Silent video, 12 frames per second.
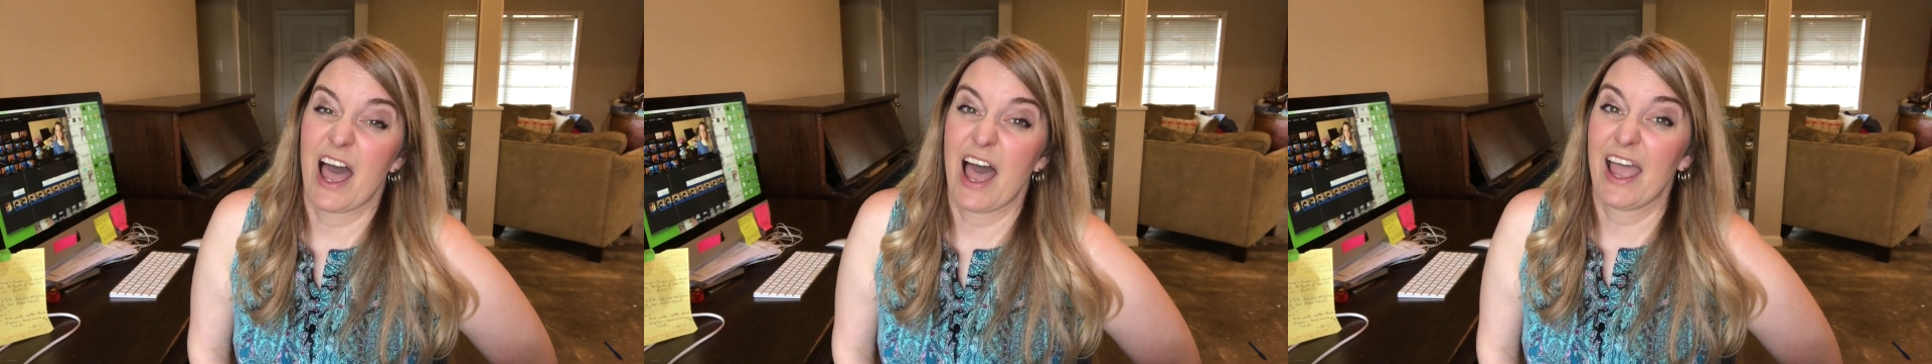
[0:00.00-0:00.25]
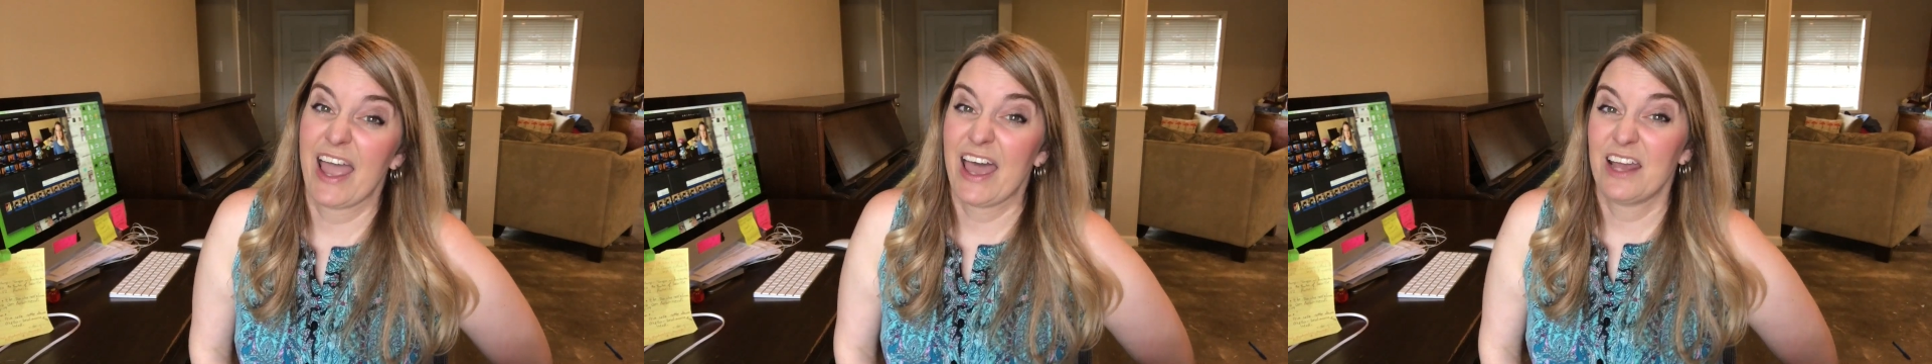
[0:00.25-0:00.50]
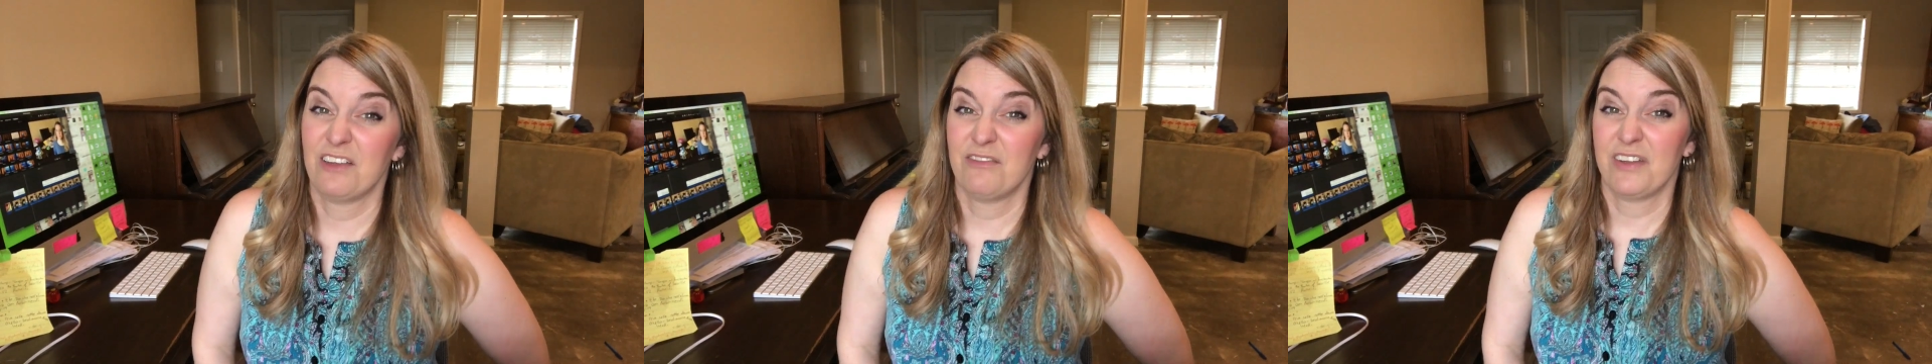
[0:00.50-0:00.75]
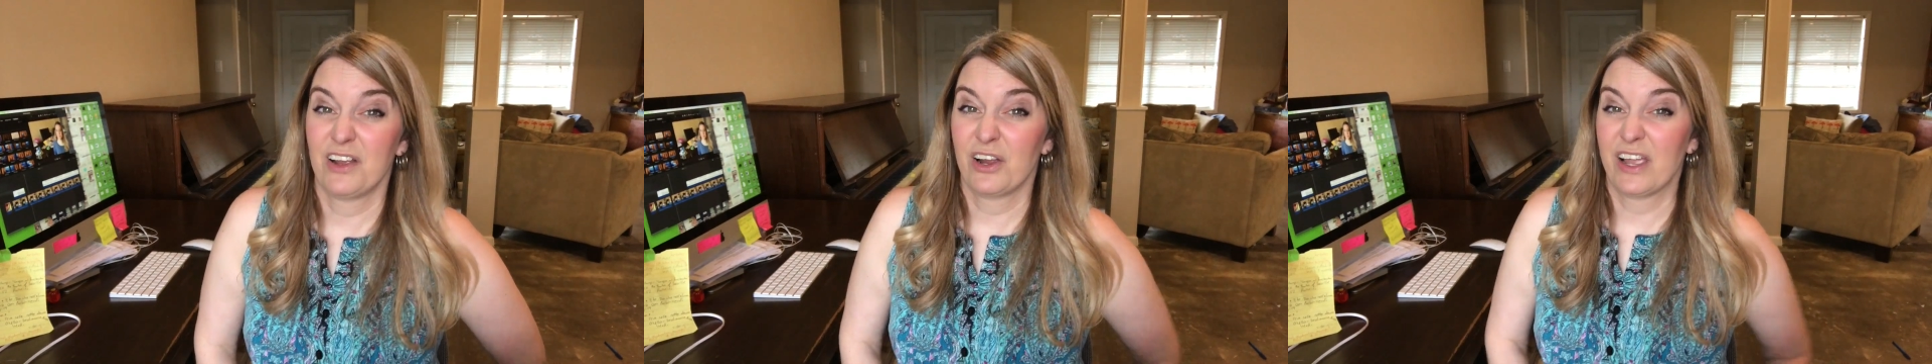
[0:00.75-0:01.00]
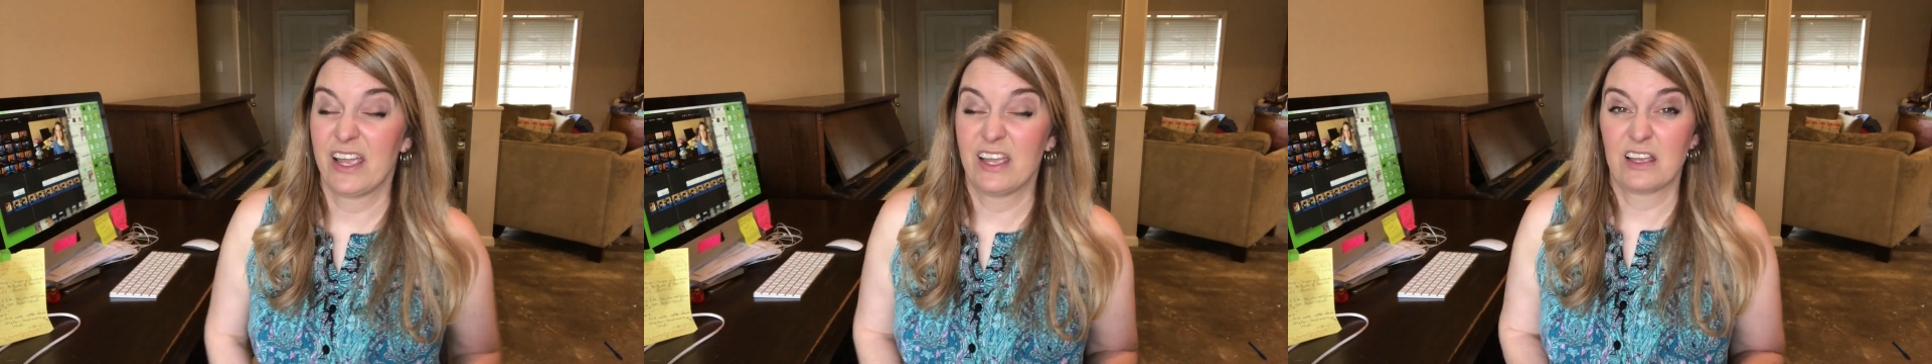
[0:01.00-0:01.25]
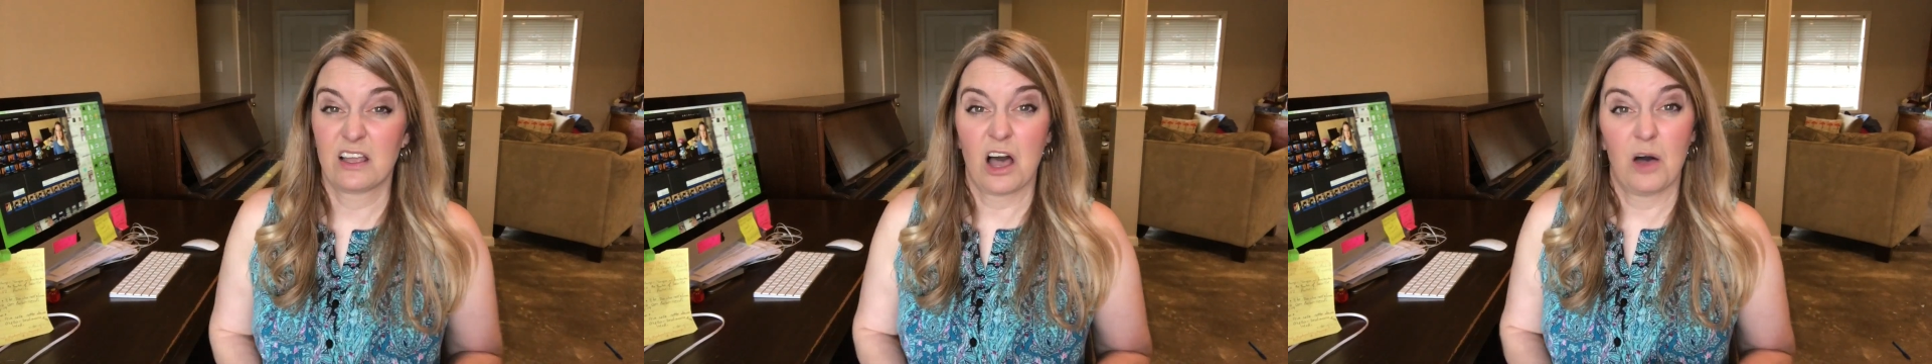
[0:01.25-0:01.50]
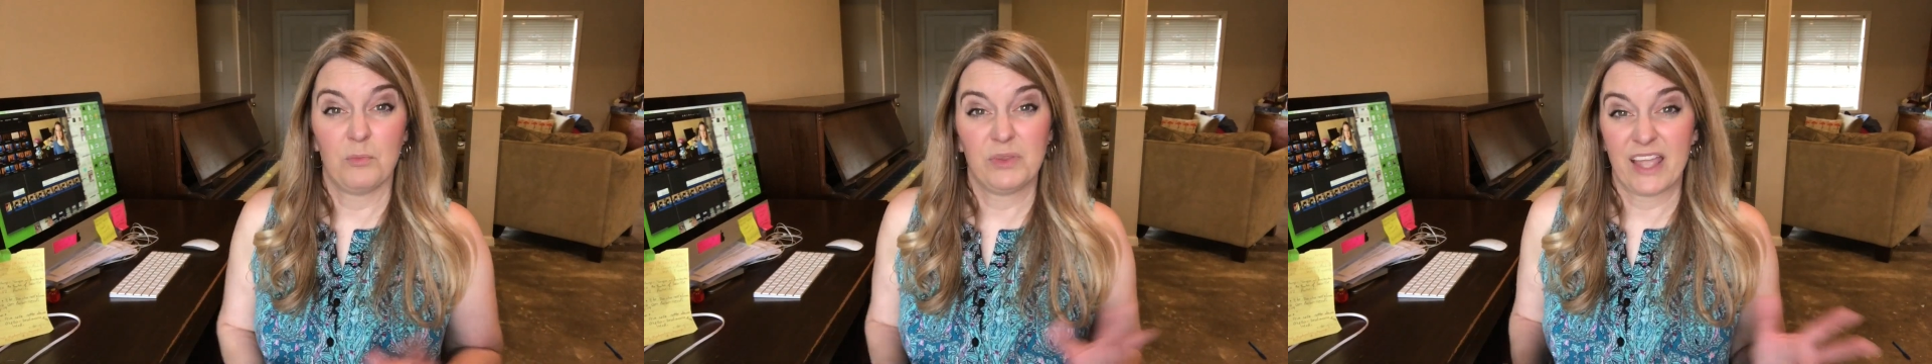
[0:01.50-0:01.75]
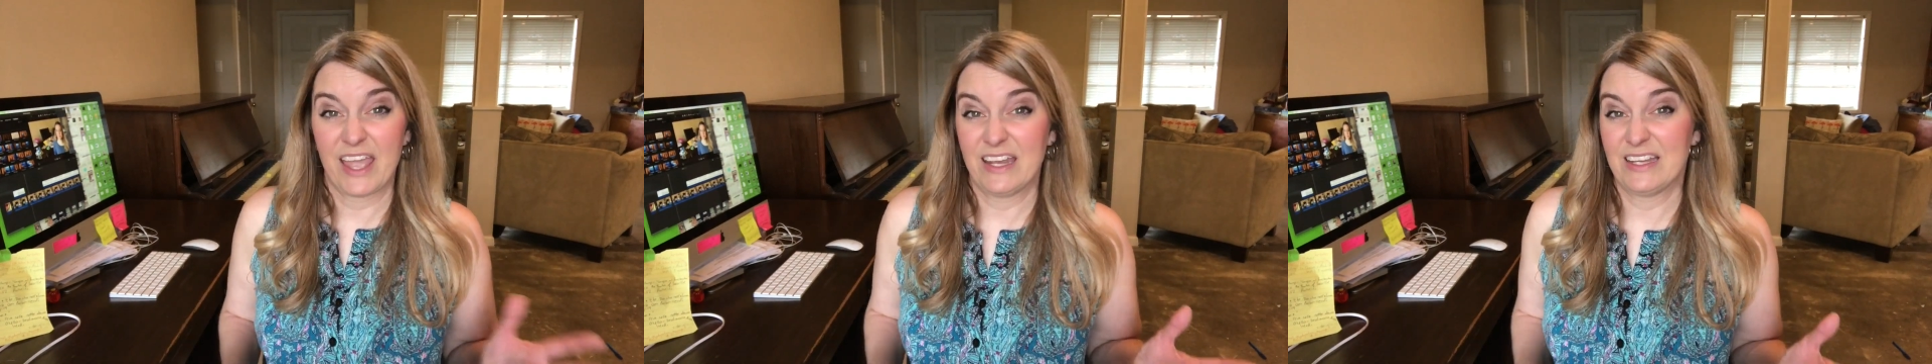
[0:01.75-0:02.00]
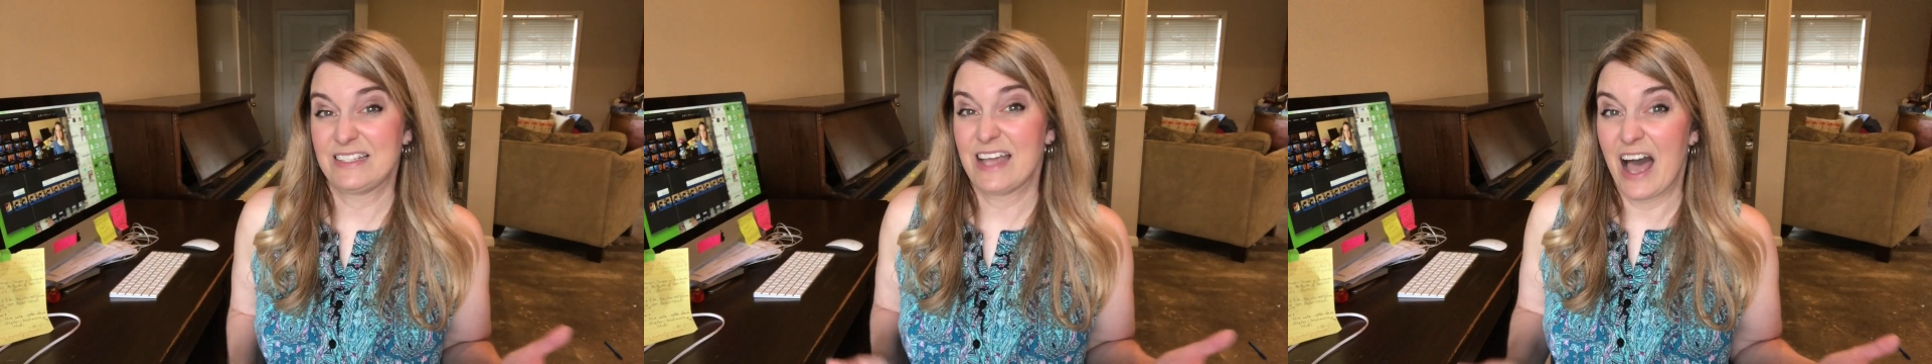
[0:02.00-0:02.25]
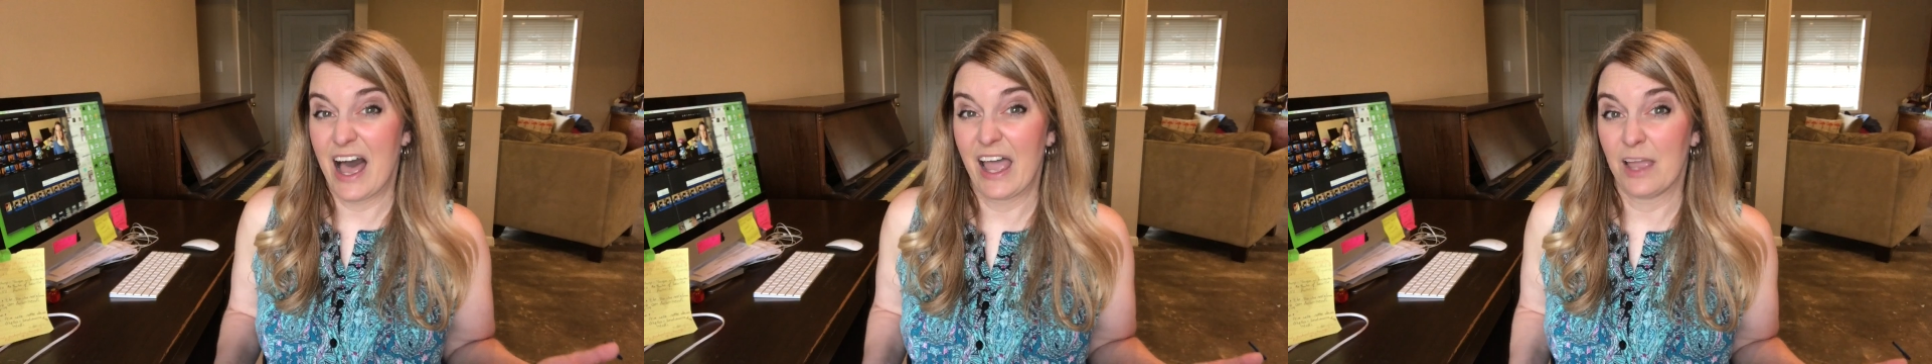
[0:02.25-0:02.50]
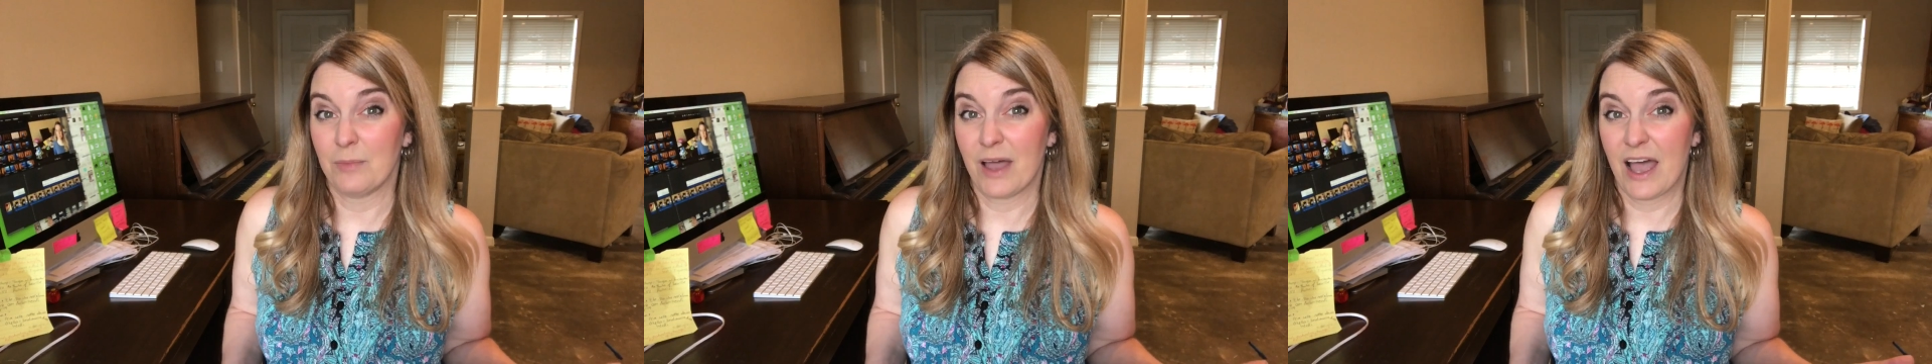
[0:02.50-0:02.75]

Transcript: I had a very complicated time.